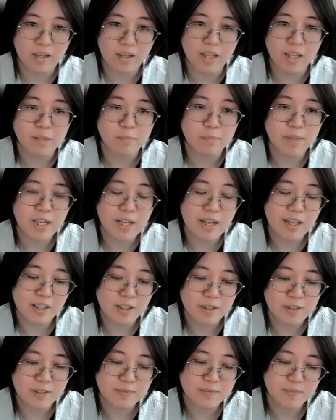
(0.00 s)
El
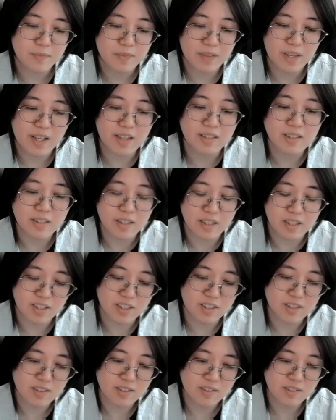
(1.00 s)
Milagro as
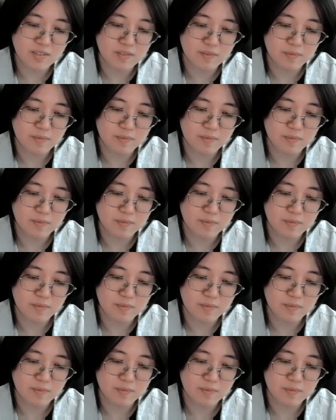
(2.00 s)
Edges.